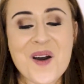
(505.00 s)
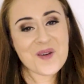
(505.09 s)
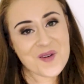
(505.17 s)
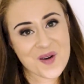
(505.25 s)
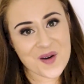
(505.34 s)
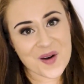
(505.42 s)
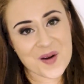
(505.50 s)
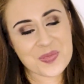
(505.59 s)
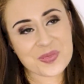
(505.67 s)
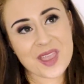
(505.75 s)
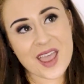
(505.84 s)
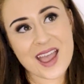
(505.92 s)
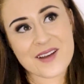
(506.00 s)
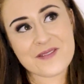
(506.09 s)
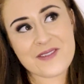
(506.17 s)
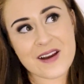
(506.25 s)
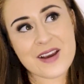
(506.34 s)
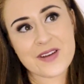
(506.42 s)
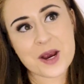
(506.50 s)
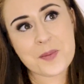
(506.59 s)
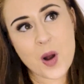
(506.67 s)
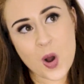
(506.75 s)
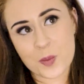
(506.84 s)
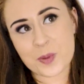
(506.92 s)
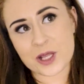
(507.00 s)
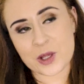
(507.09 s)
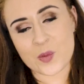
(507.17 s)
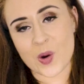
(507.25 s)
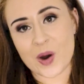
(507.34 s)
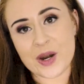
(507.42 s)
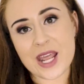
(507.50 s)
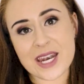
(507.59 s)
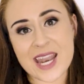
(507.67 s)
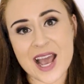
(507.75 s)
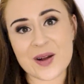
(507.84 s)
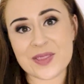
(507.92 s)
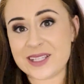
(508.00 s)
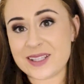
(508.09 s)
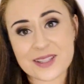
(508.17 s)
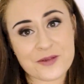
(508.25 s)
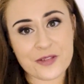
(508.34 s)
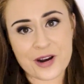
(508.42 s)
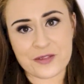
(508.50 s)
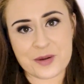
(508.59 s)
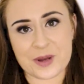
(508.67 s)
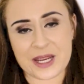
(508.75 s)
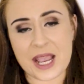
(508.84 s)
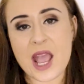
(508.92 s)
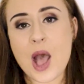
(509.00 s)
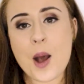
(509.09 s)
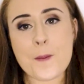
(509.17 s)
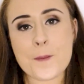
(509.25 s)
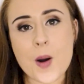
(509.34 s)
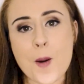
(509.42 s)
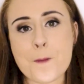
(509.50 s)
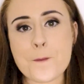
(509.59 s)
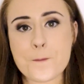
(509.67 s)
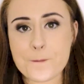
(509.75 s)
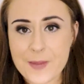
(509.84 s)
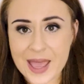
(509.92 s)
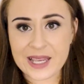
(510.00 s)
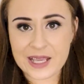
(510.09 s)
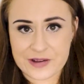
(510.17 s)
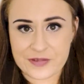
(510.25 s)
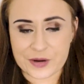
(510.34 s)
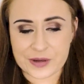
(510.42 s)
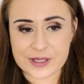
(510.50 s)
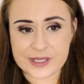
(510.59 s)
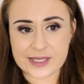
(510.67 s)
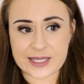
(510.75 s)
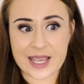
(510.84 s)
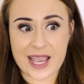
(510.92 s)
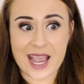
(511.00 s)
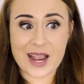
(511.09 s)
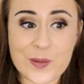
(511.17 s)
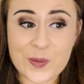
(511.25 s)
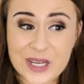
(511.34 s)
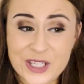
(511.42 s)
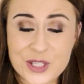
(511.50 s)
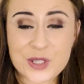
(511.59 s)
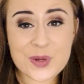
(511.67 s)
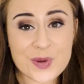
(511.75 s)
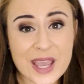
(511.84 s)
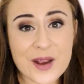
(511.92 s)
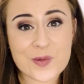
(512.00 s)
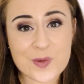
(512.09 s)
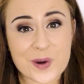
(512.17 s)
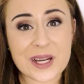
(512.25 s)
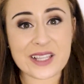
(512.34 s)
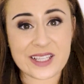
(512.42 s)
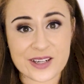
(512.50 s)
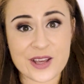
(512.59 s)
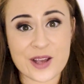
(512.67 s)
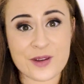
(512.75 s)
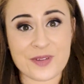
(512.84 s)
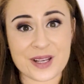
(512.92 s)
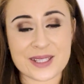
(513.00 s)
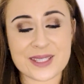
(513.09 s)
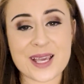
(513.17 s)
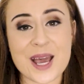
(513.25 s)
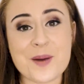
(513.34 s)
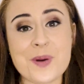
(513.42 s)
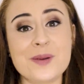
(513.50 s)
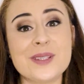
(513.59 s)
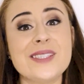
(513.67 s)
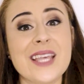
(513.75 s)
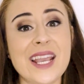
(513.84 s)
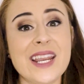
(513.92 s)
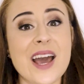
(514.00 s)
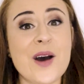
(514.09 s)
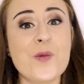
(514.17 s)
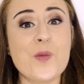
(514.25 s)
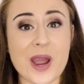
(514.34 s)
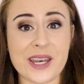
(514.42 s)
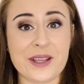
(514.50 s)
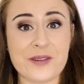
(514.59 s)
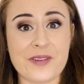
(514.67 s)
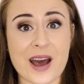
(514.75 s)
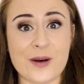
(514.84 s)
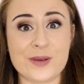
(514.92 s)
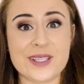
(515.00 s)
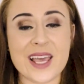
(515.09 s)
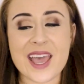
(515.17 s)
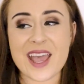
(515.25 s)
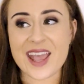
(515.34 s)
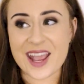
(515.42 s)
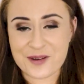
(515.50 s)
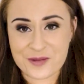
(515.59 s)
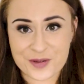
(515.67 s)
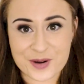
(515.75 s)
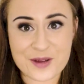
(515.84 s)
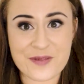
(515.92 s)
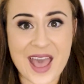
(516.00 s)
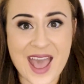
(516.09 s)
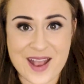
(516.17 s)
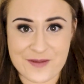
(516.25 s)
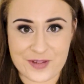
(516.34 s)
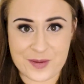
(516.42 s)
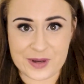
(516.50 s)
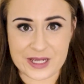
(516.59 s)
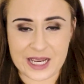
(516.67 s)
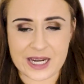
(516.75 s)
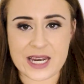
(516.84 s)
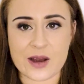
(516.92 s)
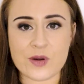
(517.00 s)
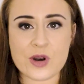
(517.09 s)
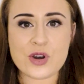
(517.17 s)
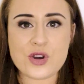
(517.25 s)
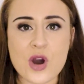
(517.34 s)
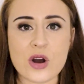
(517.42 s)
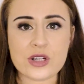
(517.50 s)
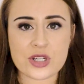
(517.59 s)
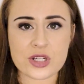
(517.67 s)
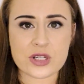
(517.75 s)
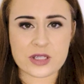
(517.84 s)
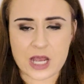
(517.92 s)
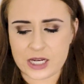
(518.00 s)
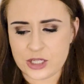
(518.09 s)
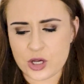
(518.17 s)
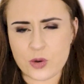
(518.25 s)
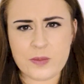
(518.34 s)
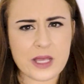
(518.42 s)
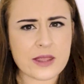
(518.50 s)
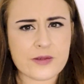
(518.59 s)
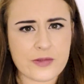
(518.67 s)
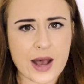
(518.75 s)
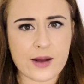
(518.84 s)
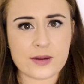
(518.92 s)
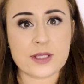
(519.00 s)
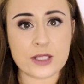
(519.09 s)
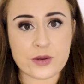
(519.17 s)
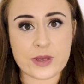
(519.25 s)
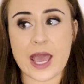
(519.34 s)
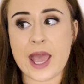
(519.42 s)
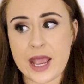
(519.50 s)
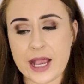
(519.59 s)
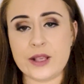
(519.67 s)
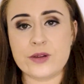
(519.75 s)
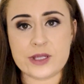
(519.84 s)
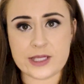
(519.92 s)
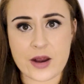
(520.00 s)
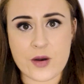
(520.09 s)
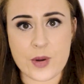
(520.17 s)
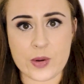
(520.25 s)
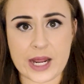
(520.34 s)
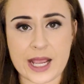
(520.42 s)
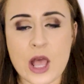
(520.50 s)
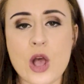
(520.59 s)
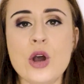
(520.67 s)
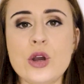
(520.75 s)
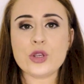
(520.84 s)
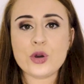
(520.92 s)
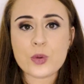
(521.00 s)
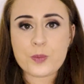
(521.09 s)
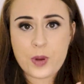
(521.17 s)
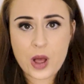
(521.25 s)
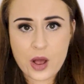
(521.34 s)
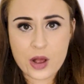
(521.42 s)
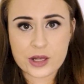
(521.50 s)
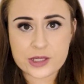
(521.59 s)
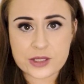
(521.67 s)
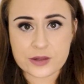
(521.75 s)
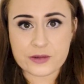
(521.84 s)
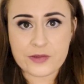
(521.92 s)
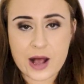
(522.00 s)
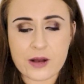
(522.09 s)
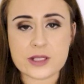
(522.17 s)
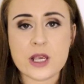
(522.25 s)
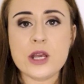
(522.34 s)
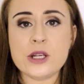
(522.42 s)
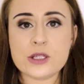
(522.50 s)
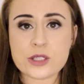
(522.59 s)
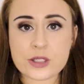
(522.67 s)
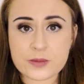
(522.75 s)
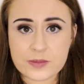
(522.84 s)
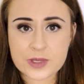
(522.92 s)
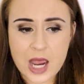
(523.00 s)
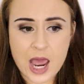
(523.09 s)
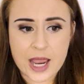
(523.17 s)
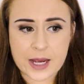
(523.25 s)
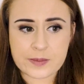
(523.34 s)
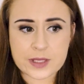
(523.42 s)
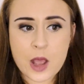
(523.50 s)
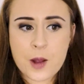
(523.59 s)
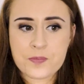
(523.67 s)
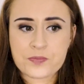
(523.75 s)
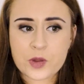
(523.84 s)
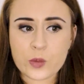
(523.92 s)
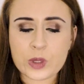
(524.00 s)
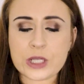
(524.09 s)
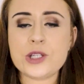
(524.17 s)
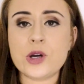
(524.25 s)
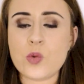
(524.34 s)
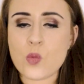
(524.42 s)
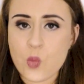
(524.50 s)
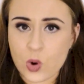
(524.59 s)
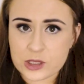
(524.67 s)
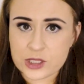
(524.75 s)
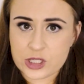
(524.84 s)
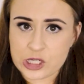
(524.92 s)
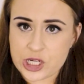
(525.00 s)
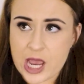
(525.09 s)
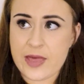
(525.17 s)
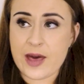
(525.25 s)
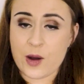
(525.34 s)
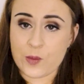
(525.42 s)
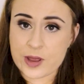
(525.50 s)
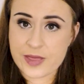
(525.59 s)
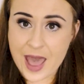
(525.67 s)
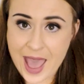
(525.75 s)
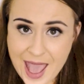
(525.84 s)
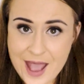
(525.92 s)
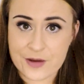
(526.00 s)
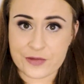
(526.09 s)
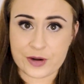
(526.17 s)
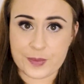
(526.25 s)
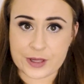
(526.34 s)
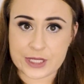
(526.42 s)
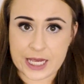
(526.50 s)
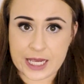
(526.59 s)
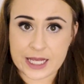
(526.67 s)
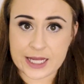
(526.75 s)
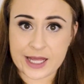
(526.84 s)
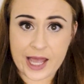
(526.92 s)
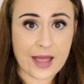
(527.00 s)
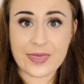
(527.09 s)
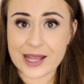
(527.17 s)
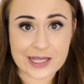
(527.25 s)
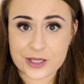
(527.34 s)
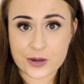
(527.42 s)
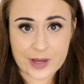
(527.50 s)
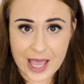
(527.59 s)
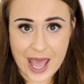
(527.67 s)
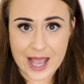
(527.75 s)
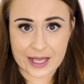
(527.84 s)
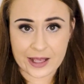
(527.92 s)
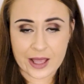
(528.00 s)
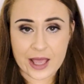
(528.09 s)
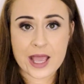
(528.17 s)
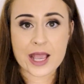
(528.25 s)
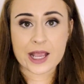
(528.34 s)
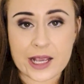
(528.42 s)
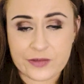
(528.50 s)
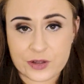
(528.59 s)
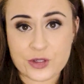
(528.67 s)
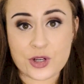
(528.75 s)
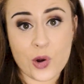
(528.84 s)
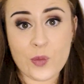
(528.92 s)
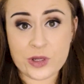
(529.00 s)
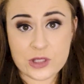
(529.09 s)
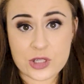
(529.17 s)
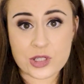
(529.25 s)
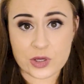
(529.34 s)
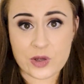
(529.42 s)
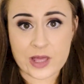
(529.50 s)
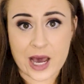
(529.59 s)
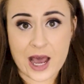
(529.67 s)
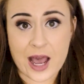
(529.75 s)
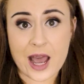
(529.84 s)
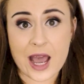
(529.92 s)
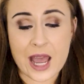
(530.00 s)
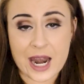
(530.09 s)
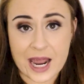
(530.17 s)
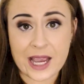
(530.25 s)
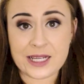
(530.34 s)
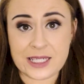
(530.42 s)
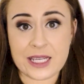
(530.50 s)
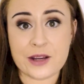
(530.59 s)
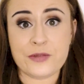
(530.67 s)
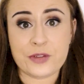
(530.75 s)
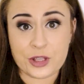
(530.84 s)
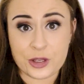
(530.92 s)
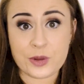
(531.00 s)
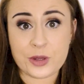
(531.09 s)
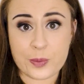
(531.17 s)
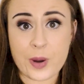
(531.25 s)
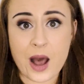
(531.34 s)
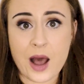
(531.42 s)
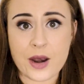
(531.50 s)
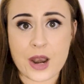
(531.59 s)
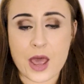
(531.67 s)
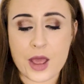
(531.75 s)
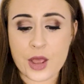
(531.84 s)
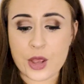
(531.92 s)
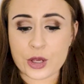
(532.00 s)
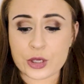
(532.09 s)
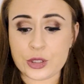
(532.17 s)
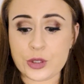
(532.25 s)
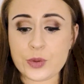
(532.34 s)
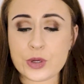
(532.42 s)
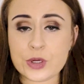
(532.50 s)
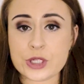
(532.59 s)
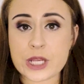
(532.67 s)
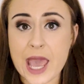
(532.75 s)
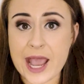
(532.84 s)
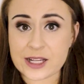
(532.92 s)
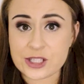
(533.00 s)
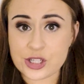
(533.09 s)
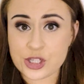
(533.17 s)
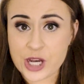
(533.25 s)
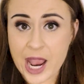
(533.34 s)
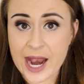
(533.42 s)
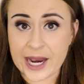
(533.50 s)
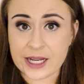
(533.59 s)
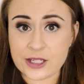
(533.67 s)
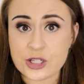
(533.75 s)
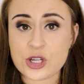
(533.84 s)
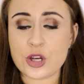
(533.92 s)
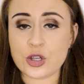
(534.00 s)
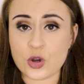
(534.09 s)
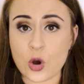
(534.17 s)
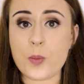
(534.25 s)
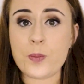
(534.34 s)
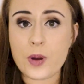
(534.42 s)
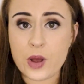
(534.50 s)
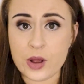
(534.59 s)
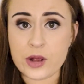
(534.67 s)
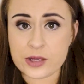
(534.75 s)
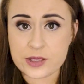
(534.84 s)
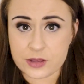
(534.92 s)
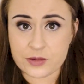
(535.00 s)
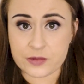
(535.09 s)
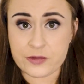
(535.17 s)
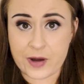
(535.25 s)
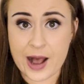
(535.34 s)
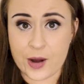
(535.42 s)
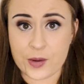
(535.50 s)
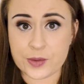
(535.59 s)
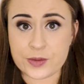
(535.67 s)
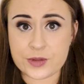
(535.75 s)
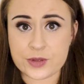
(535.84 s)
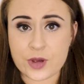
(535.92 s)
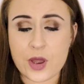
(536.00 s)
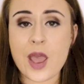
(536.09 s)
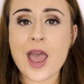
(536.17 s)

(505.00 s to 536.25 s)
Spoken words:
Or a very, very popular one. Now, this isn't for everybody, but many of us, we do get really nervous about saying our wedding vows in front of everybody. Now, I don't mean the vows that you get in your ceremony, your personal vows. Sometimes we don't want to share that with everybody, and that's okay. If you don't want to do that, an idea for you and your partner, you could exchange your personal vows